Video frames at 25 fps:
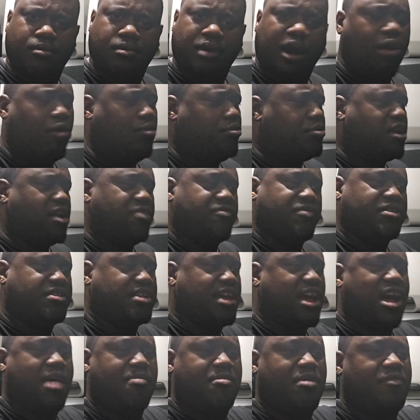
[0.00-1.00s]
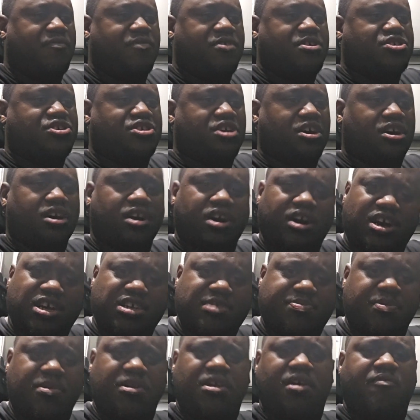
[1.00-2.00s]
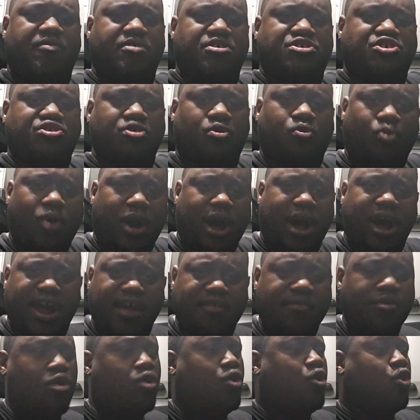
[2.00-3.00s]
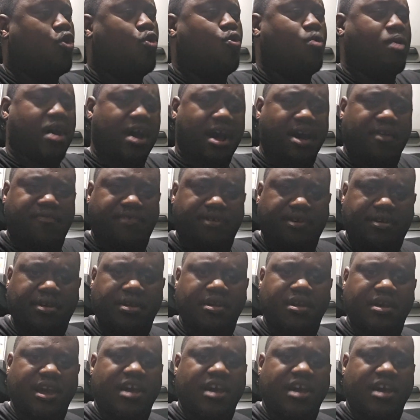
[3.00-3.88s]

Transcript: I don't give a damn if it's your husband, if it's your wife, whoever.